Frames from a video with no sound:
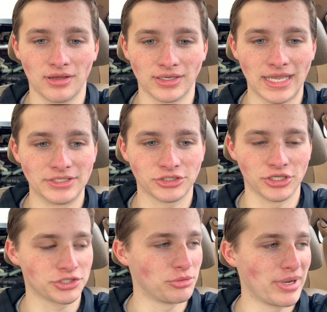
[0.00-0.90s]
gauge
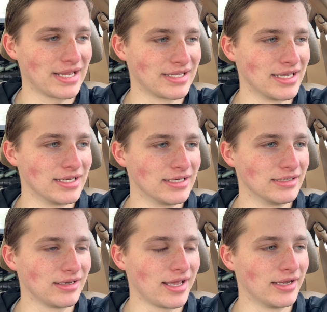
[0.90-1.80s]
cluster back
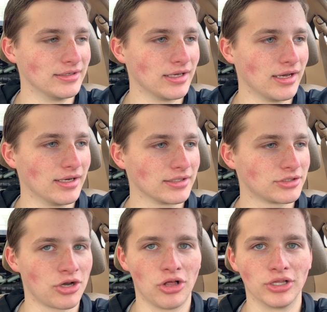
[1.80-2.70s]
in and
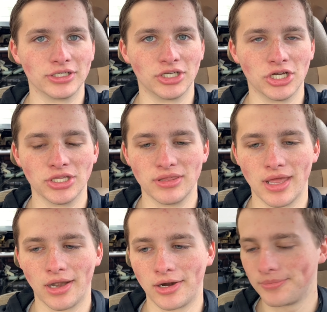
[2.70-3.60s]
call it good
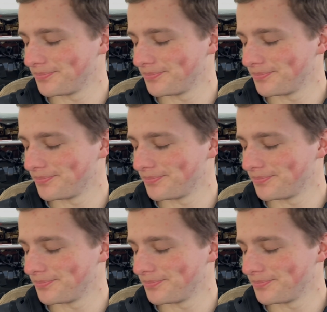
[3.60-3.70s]
there.